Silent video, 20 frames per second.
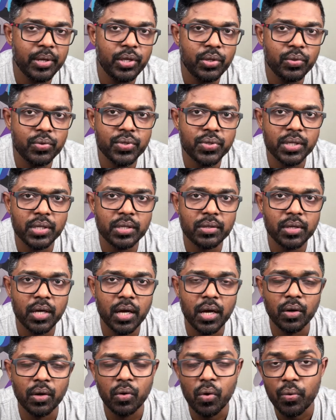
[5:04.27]
using
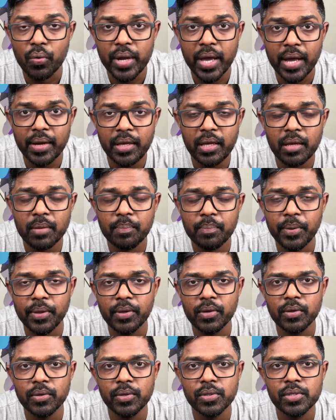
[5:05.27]
GoDaddy
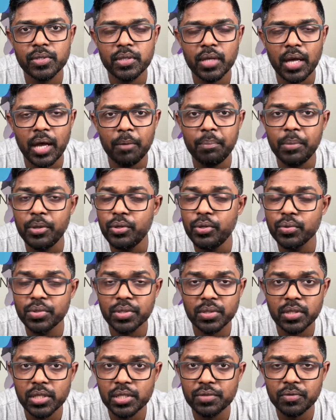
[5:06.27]
because I've been
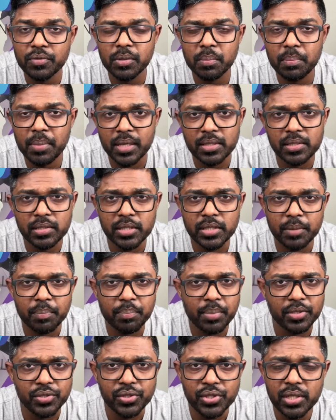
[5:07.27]
using this for the past 10
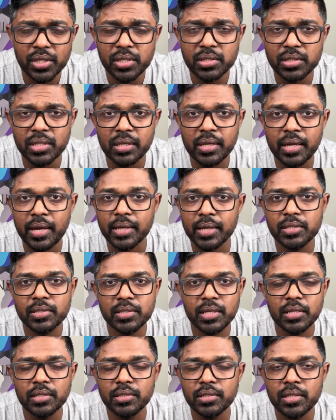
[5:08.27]
plus years, and their
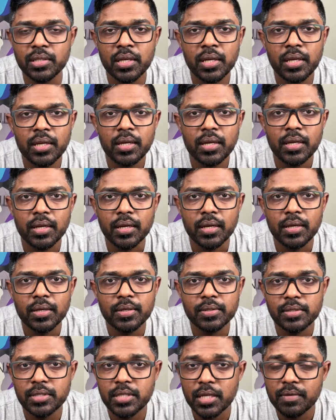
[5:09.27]
excellent
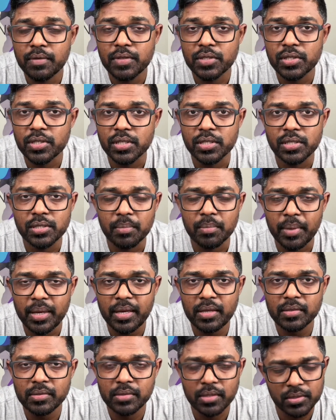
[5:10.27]
service is
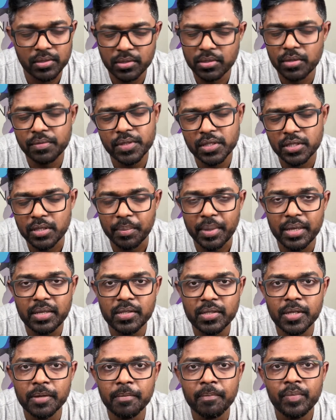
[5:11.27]
amazing. The service is
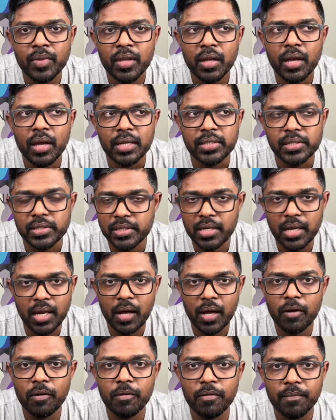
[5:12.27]
amazing. I just
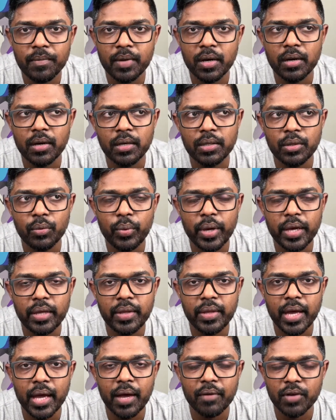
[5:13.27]
love the way
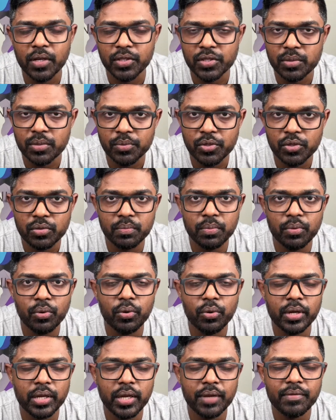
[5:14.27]
they have customer
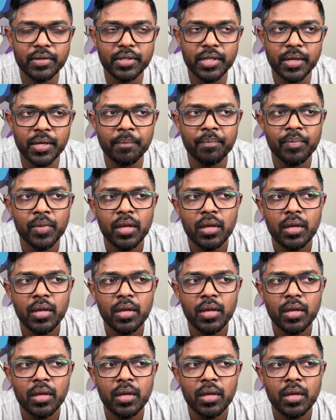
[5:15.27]
support and everything.